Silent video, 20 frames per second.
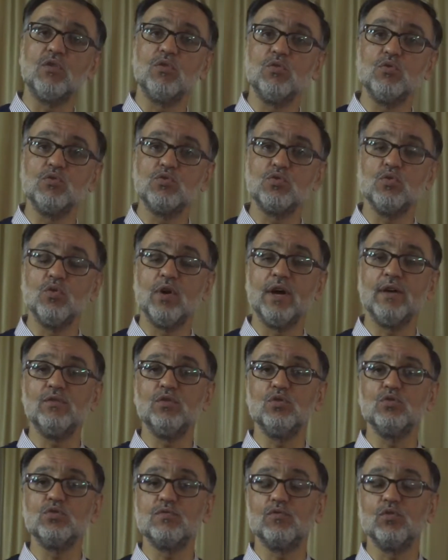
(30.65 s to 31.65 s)
those who have
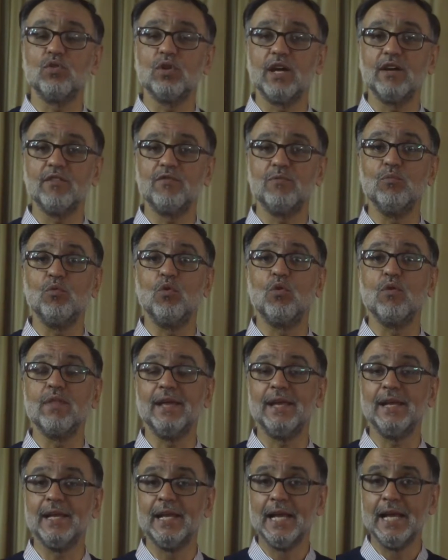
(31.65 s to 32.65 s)
useful life more
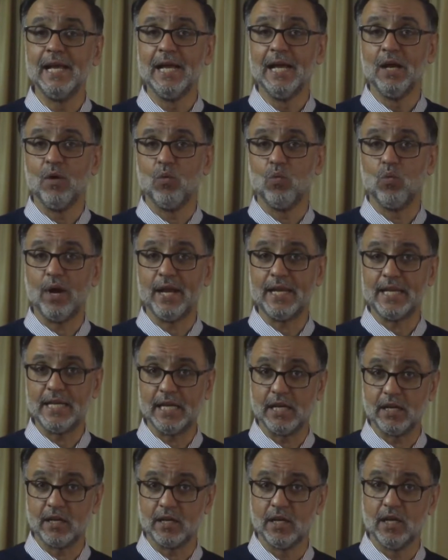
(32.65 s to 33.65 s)
than 1
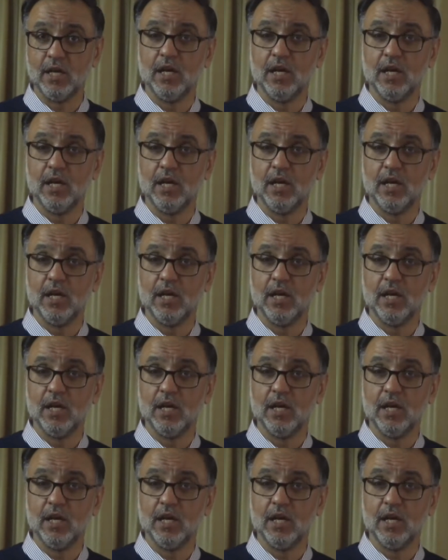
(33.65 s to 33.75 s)
year.